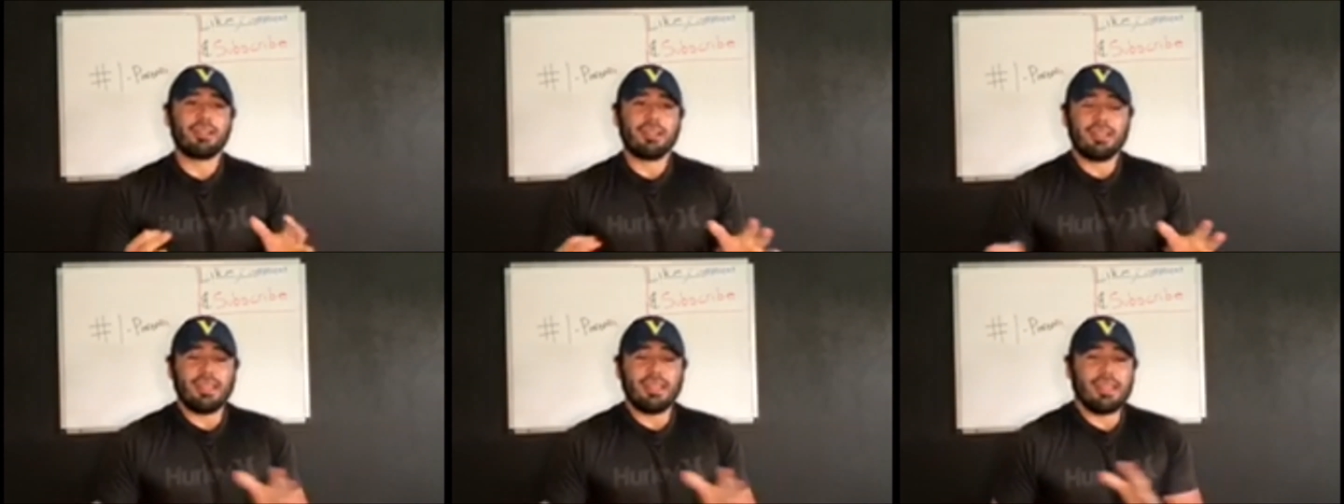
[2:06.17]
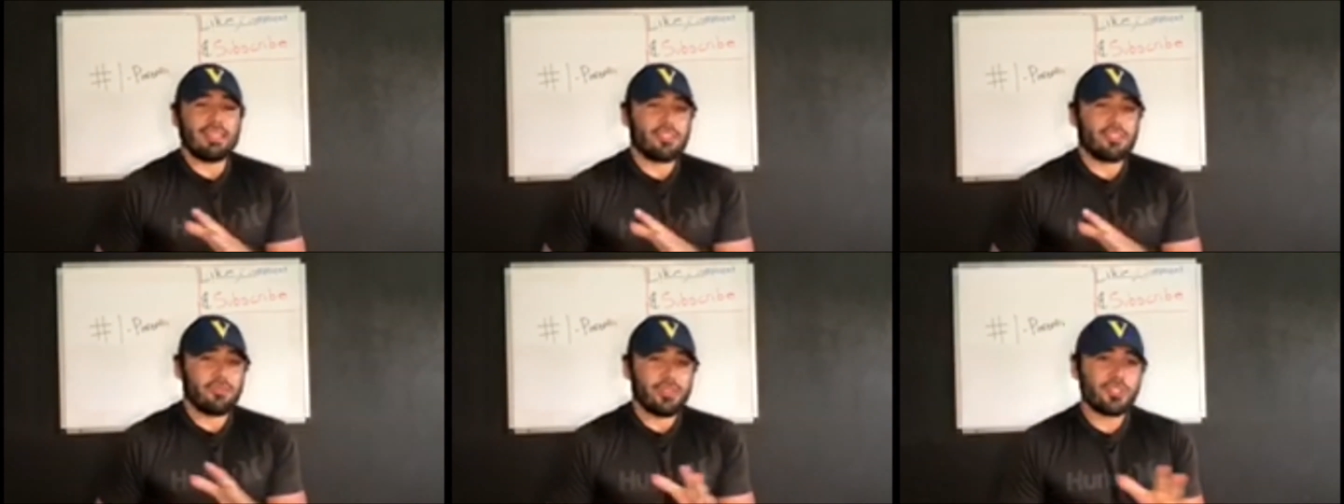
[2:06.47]

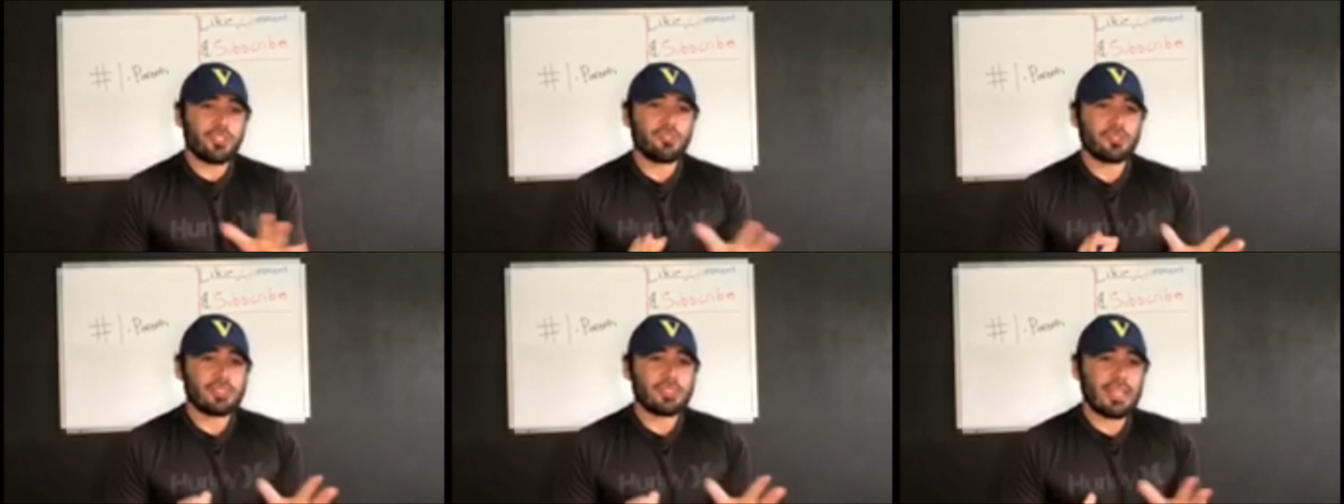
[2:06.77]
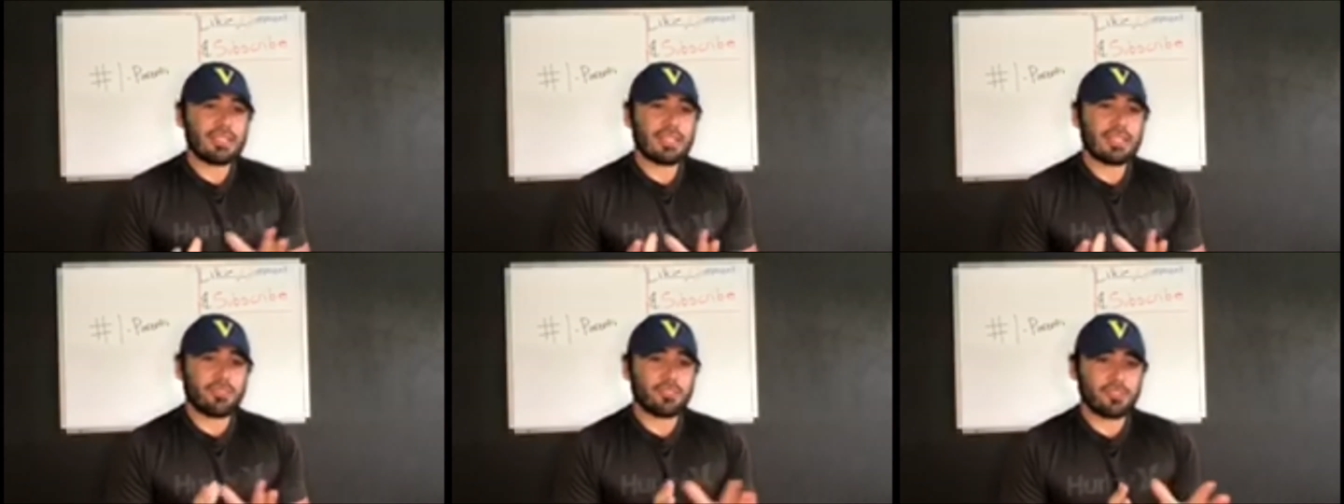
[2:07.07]
Individual stats,
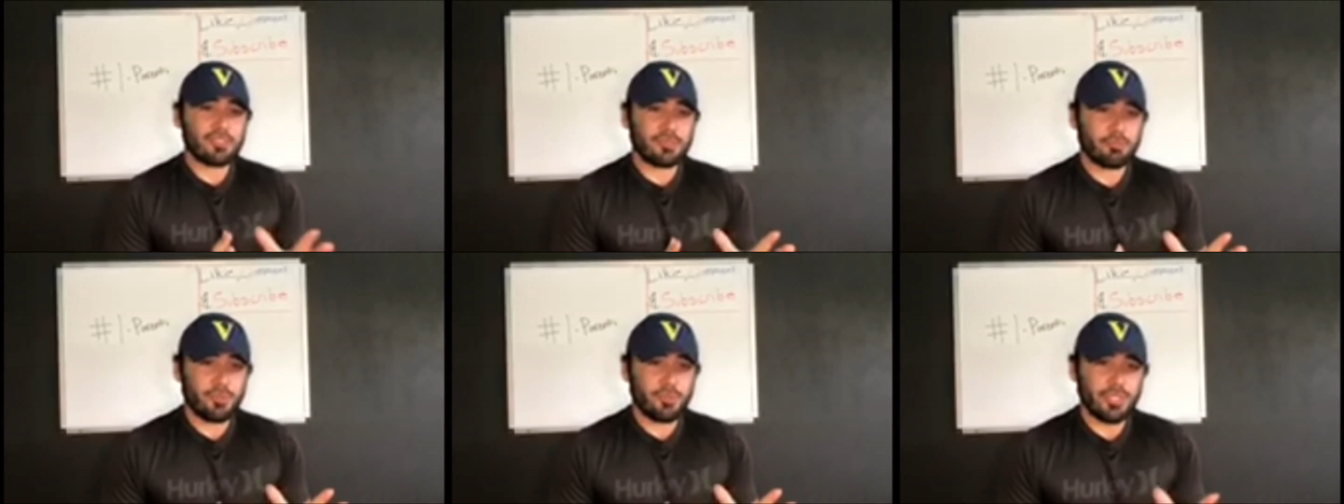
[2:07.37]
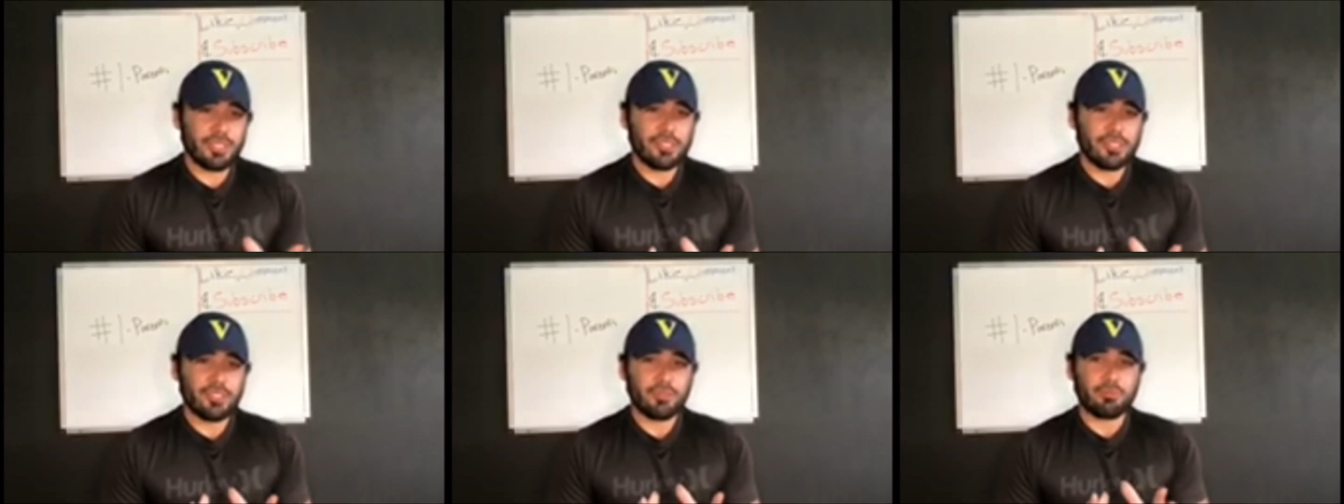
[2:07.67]
I was pretty
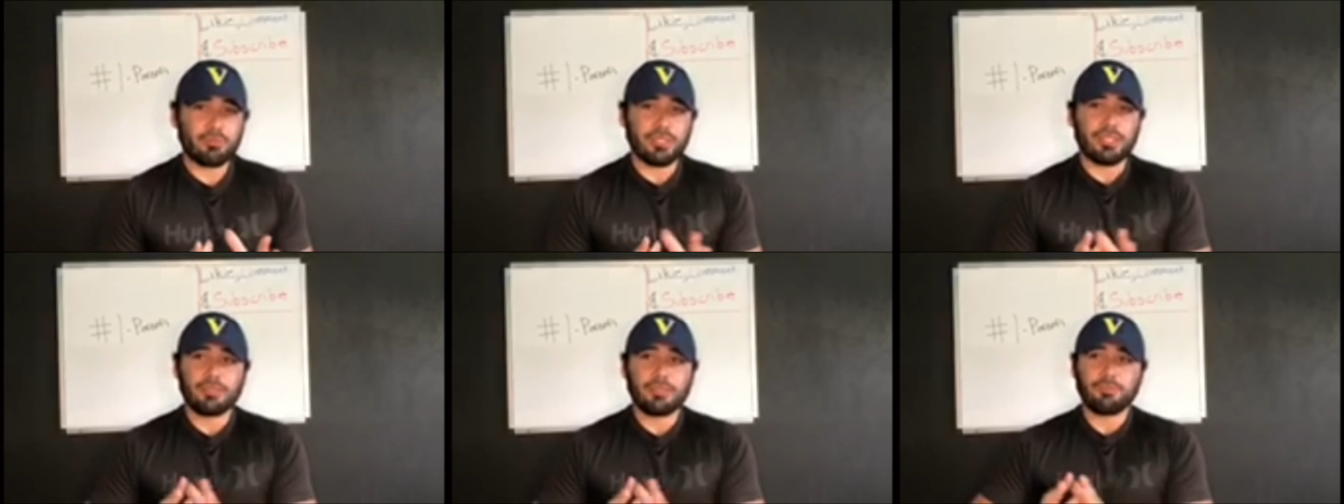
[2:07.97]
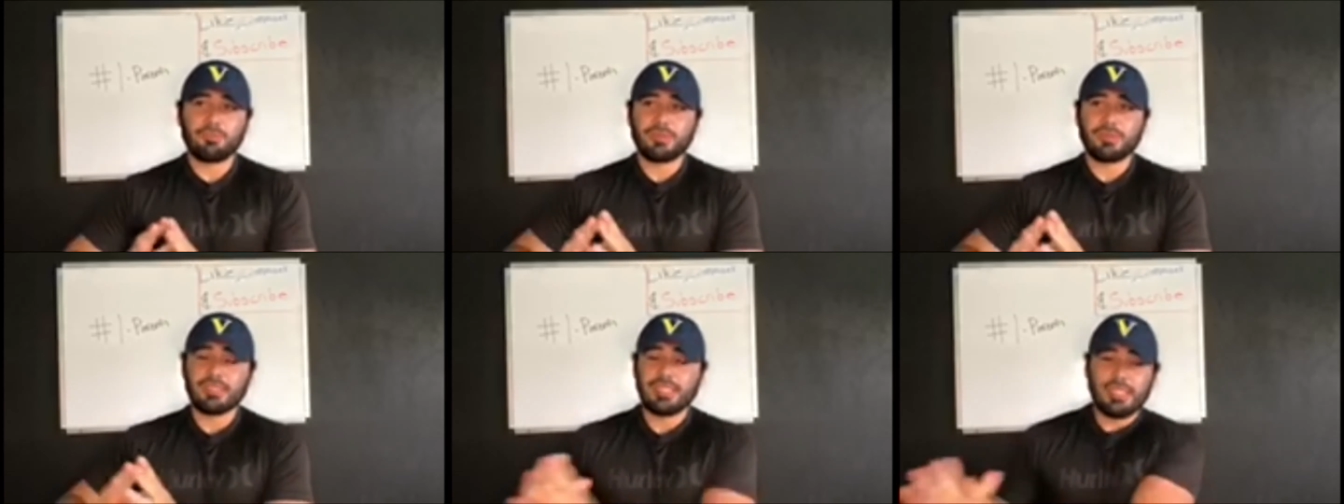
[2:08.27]
good, but
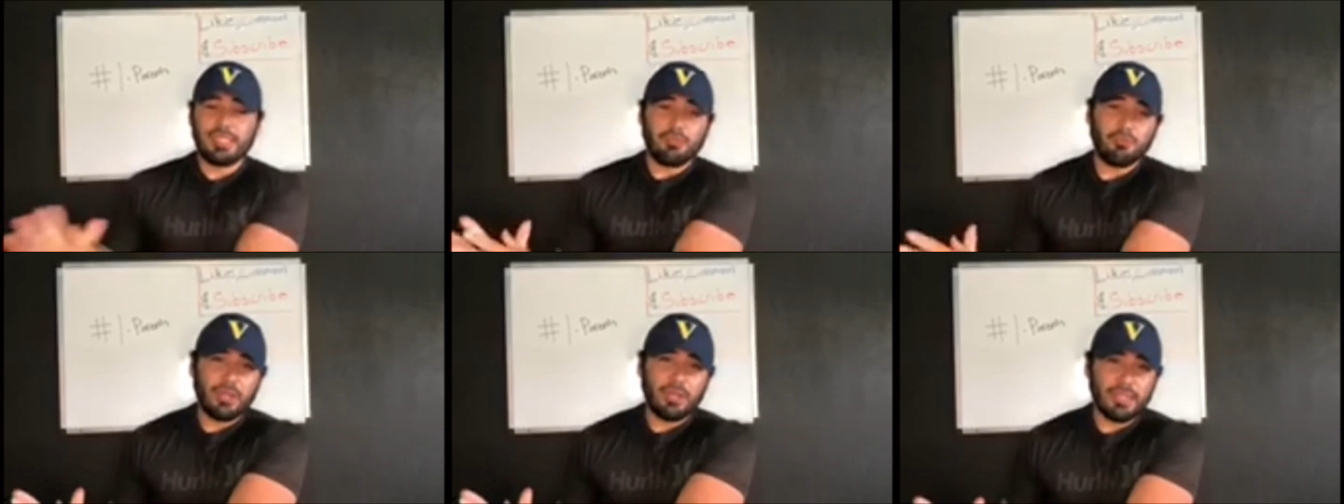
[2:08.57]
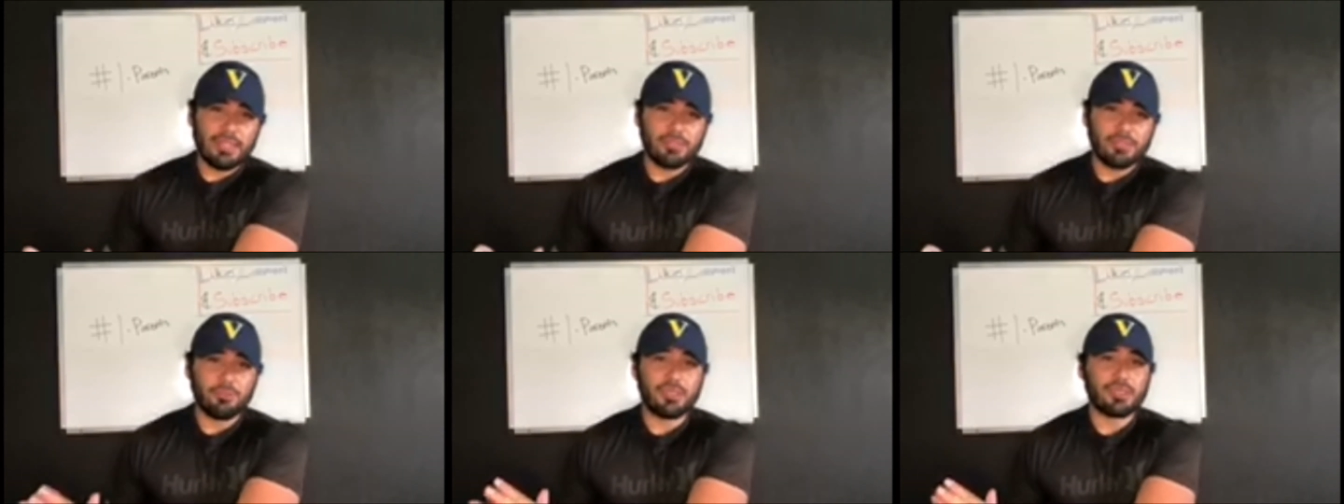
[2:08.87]

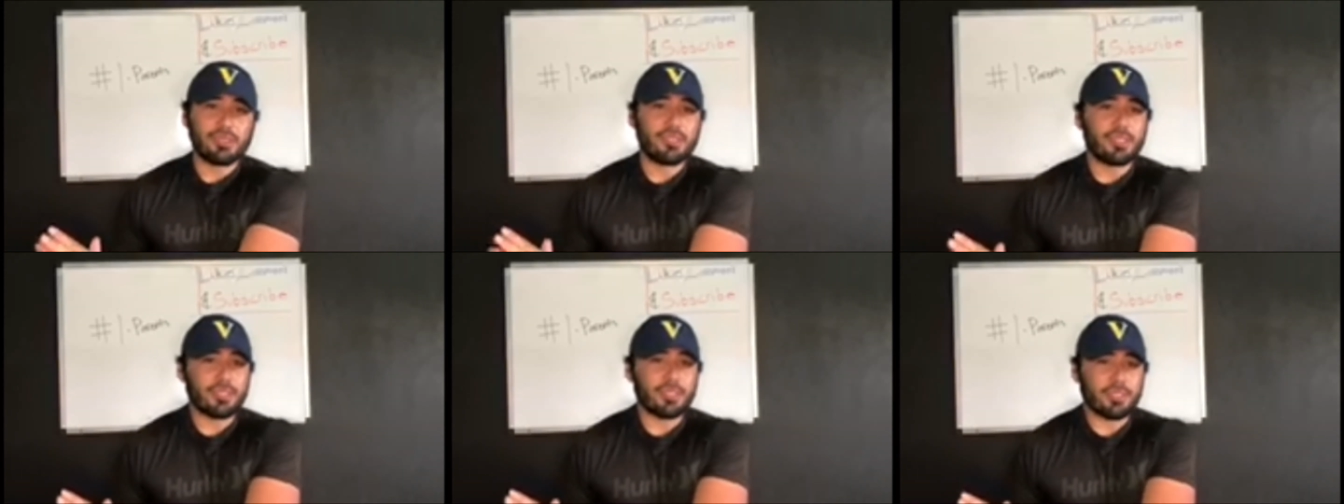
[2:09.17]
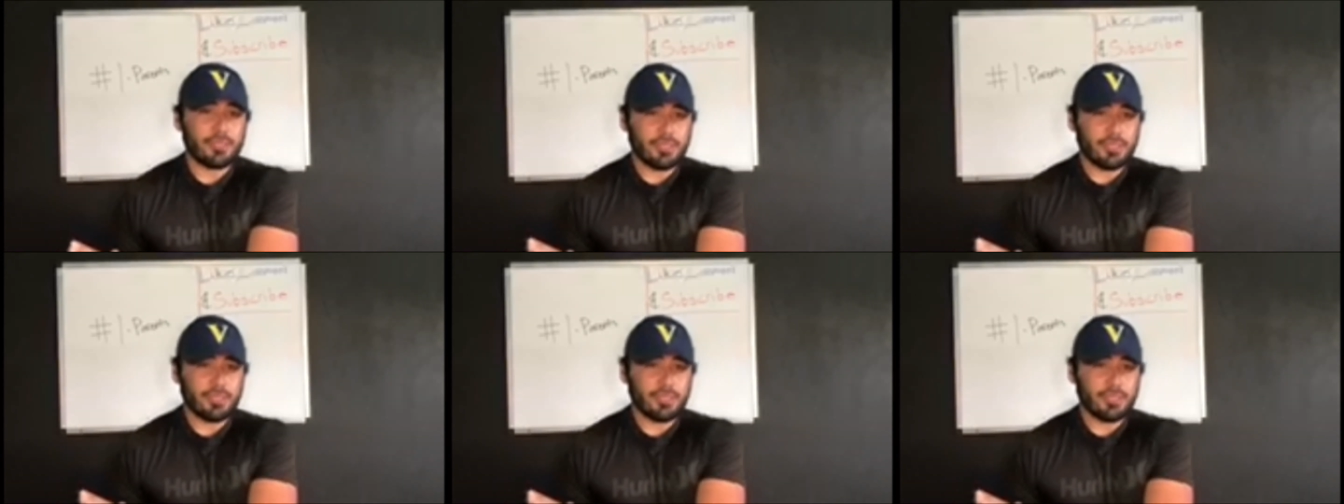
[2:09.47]
team-wise, we sucked.